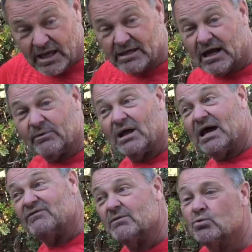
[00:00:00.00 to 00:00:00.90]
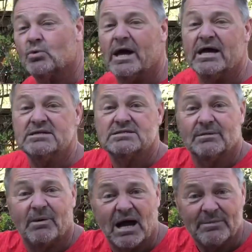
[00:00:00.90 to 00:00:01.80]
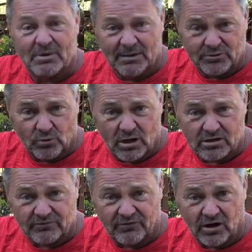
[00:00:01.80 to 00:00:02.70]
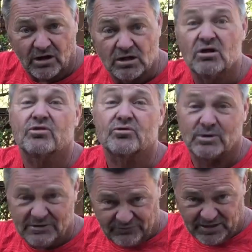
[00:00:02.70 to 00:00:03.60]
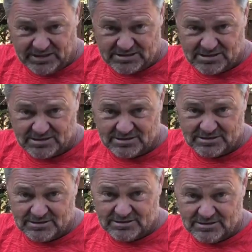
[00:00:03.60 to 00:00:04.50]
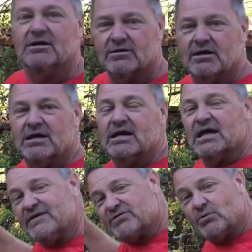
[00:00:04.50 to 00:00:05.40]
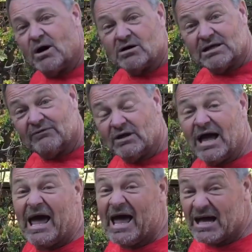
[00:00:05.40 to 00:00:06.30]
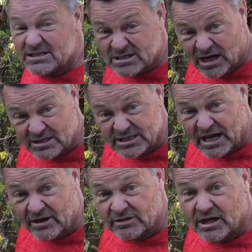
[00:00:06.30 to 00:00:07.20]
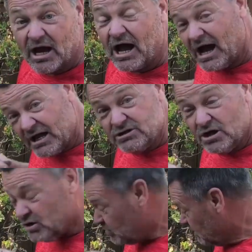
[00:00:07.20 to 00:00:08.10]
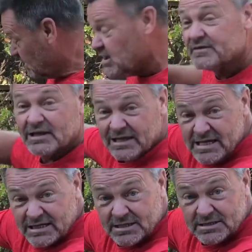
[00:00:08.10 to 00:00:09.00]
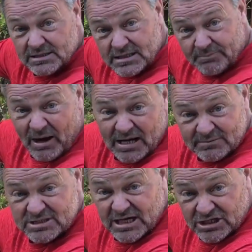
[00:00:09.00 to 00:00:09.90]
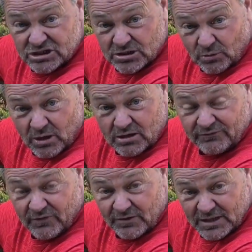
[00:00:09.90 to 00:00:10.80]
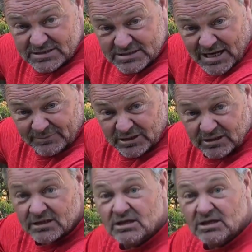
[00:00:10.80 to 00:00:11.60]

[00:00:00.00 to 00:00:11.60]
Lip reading: And I will have him raise the pipe up the waterfall 3 feet. If the water level has gone down, I know the leak is in this bottom section of the waterfall that I stopped in.